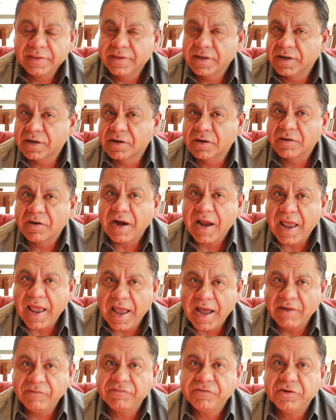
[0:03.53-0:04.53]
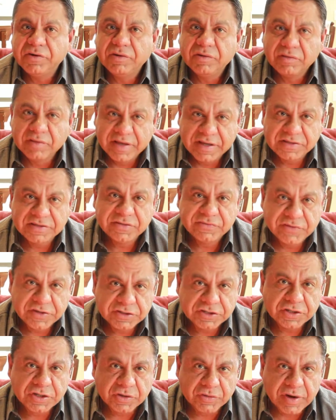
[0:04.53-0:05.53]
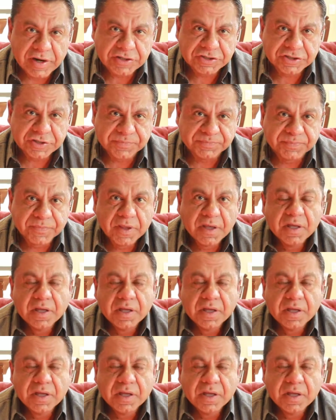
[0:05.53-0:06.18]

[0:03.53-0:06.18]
that occur after laser vision correction.